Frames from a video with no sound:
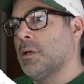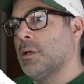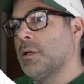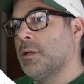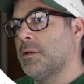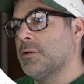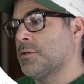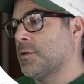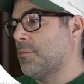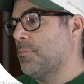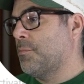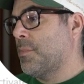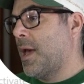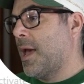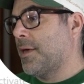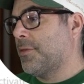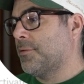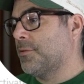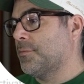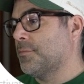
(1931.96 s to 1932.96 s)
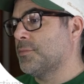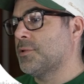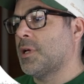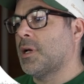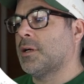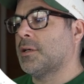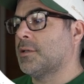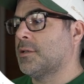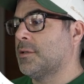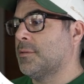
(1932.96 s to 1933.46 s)
And there's a bathroom
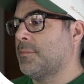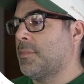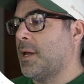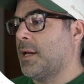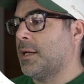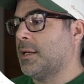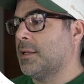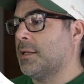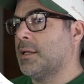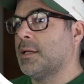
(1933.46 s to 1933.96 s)
tucked back in